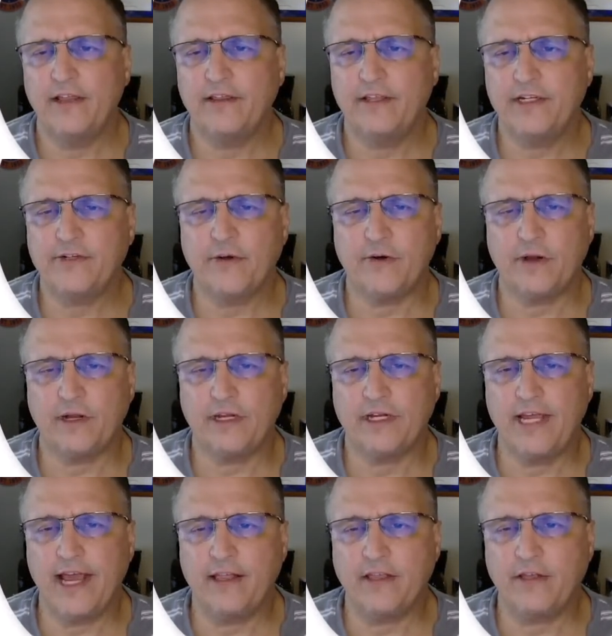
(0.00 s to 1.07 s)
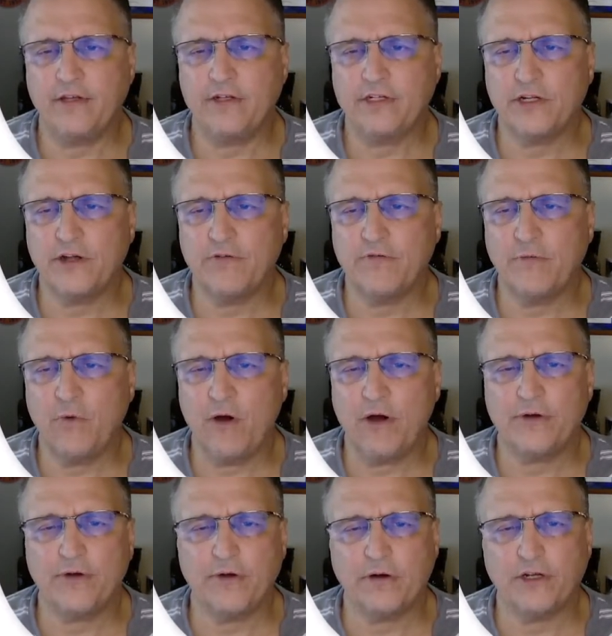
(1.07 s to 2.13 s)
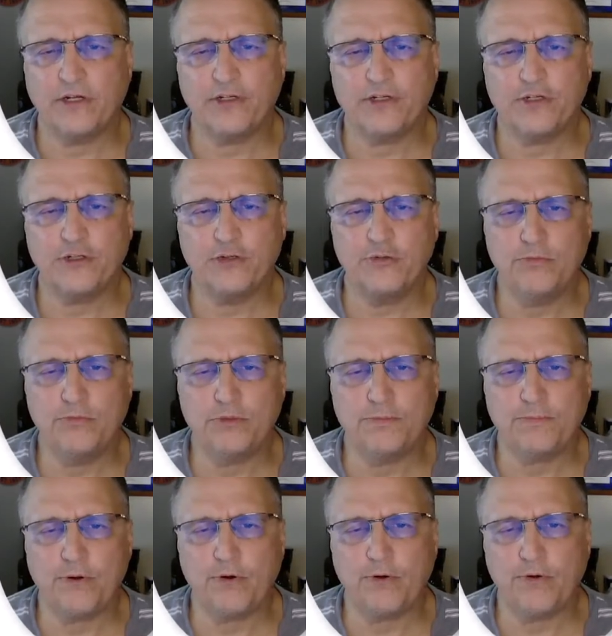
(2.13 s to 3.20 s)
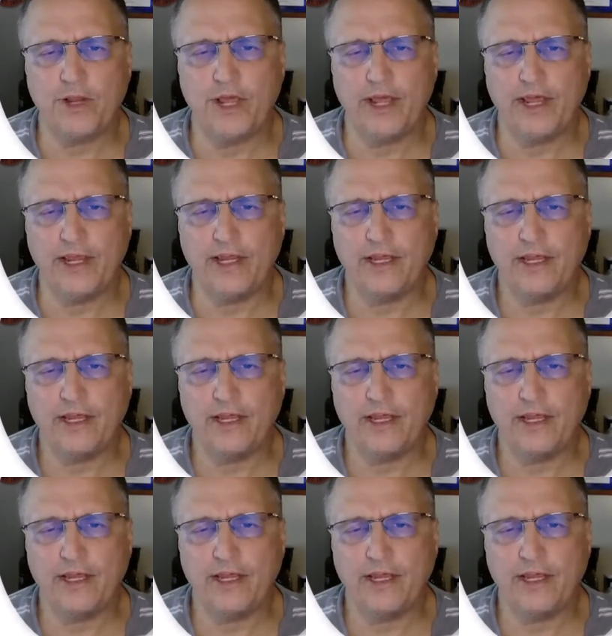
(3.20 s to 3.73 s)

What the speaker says: These are gallons of water consumed per day